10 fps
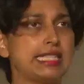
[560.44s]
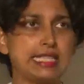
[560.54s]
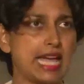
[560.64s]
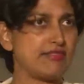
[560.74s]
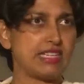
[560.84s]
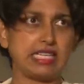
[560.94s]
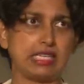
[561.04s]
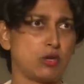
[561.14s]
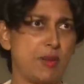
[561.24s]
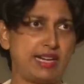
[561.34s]
didn't have
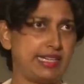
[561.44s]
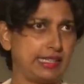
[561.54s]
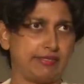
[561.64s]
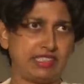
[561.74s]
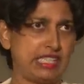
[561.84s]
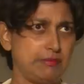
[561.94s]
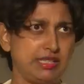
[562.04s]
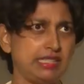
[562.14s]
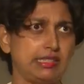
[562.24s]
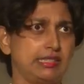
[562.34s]
any romantic right, with him
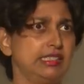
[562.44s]
okay. either.